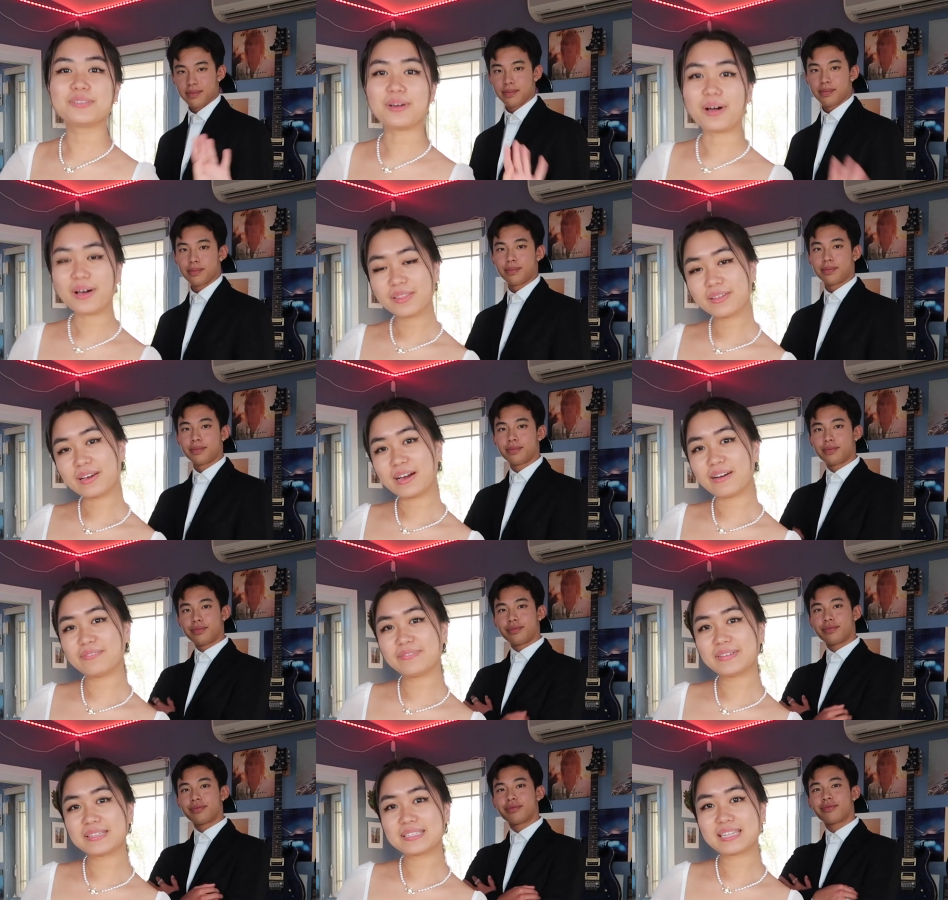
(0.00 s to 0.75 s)
Speaker 1: So all the
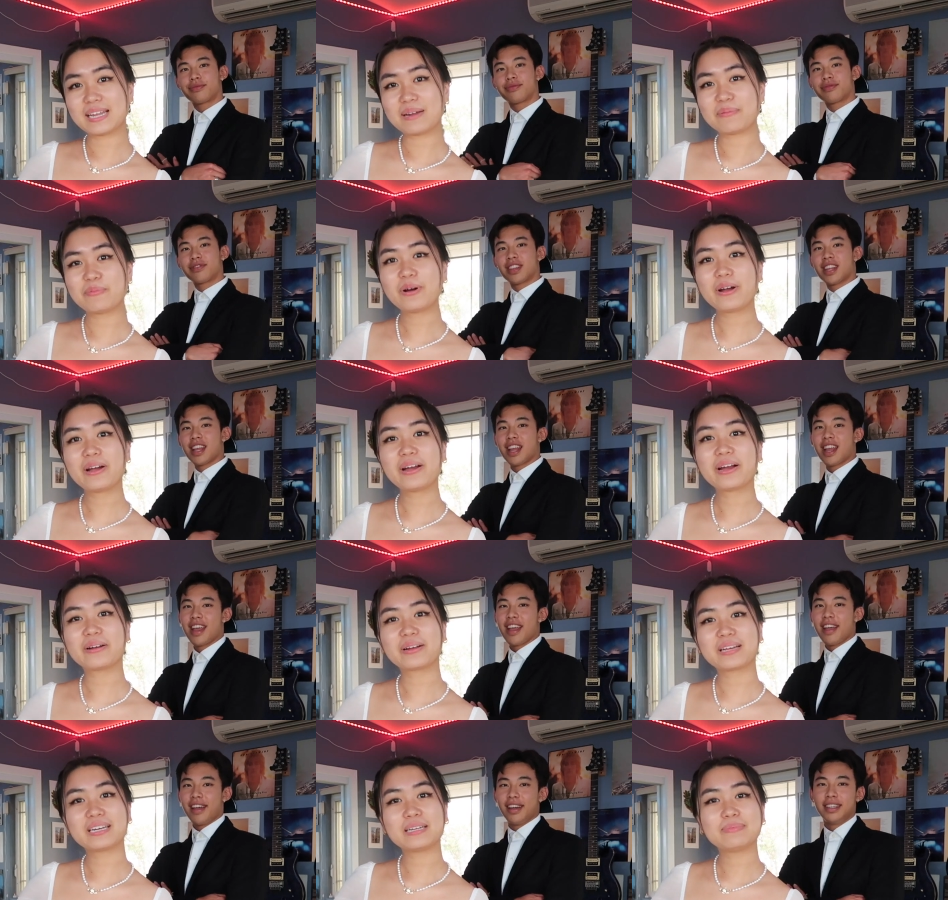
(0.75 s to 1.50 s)
outfits that I'm wearing
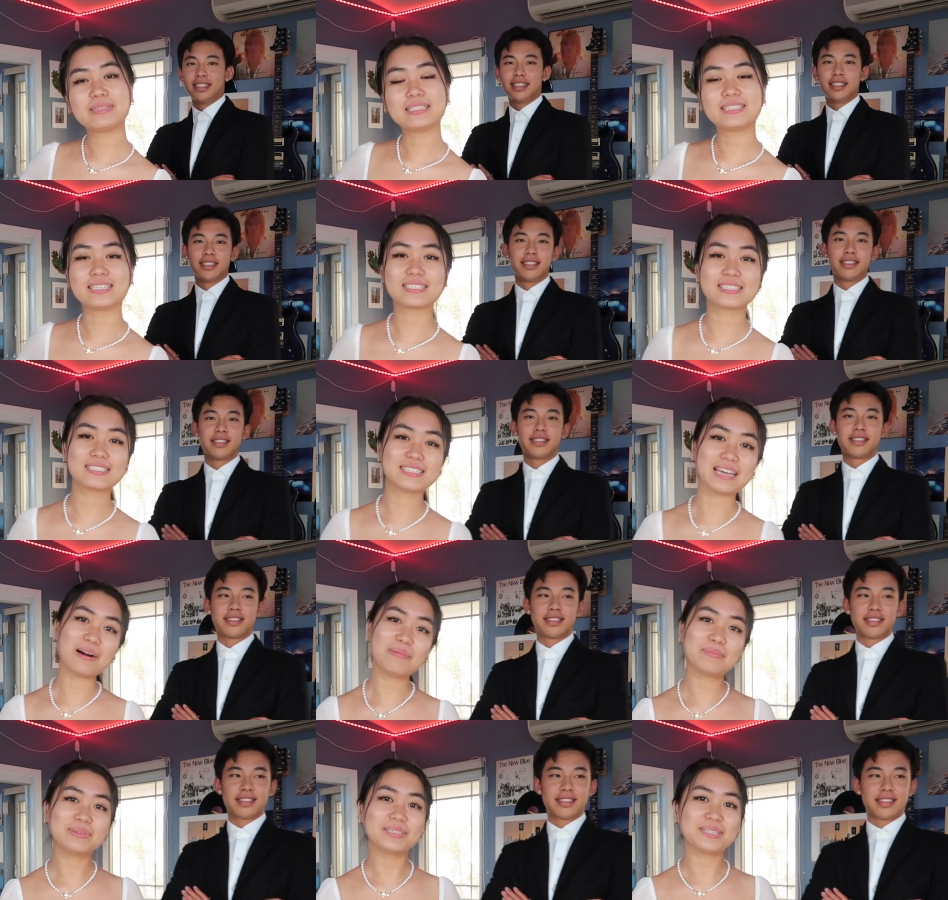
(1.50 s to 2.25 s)
are going to be linked down